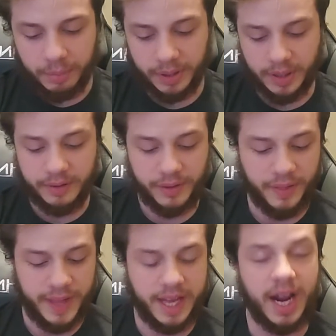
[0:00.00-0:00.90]
But other
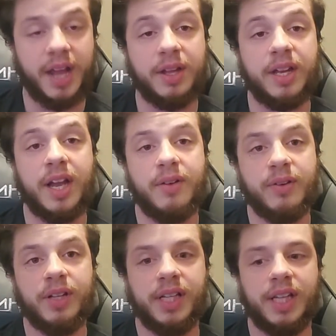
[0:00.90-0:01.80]
than that, I
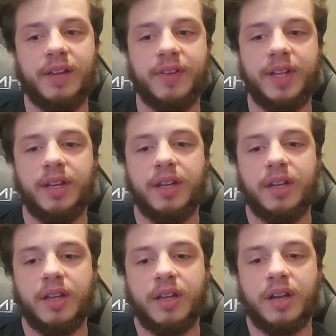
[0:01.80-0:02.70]
really love it.
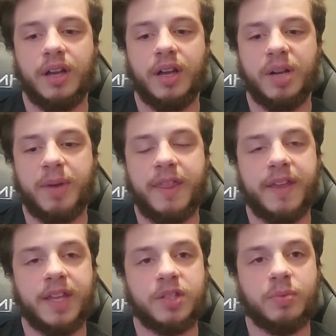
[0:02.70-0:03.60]
I
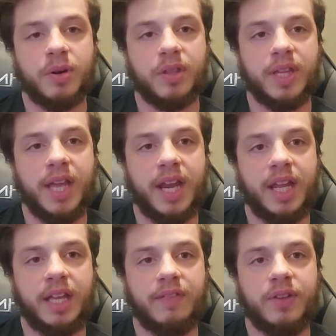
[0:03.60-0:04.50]
think it's worth
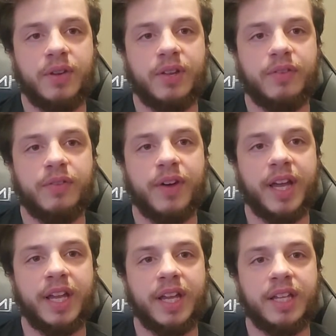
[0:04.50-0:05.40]
getting if you can
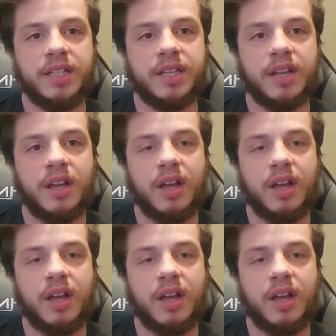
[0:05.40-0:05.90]
find it.